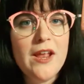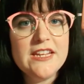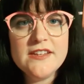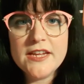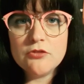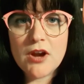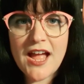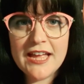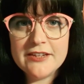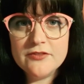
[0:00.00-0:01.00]
The wedding day
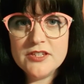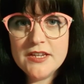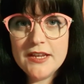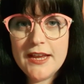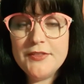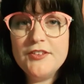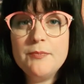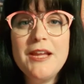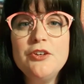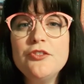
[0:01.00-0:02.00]
arrived, and
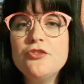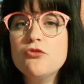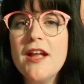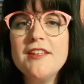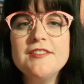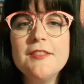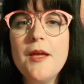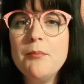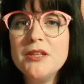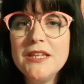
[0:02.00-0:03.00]
the spiders
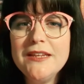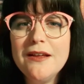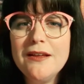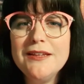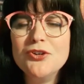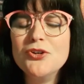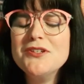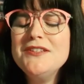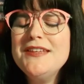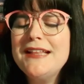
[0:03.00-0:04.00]
dressed Thumbelina in
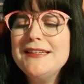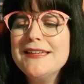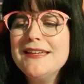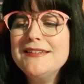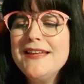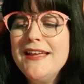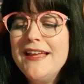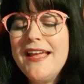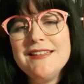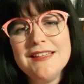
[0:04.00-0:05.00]
her delicate,
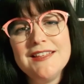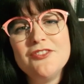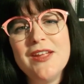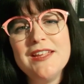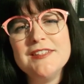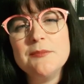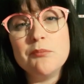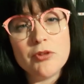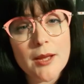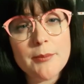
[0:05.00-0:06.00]
and let's face
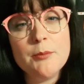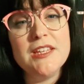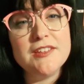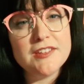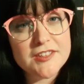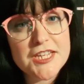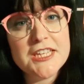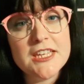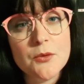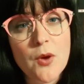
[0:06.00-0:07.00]
it, probably
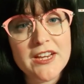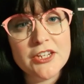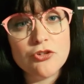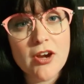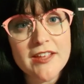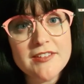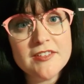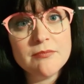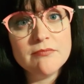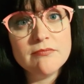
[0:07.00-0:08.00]
sticky wedding
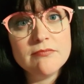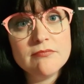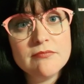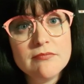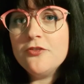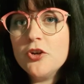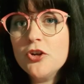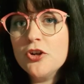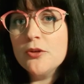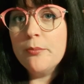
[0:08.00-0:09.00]
dress. And
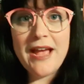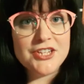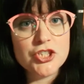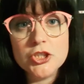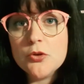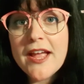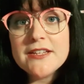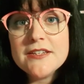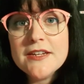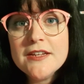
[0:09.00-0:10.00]
for her
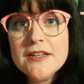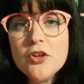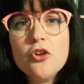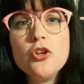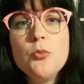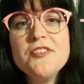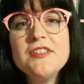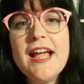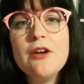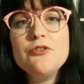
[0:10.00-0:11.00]
bachelorette, the girl
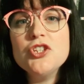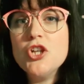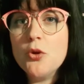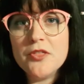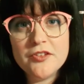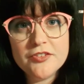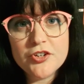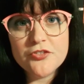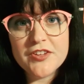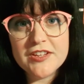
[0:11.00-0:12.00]
was allowed to go to the
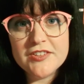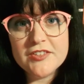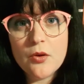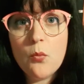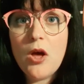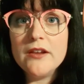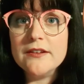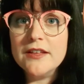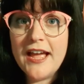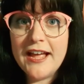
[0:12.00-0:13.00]
surface
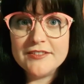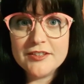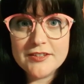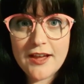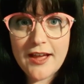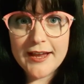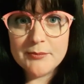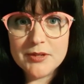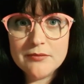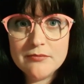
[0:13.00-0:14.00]
one last
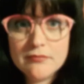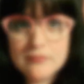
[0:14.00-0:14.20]
time.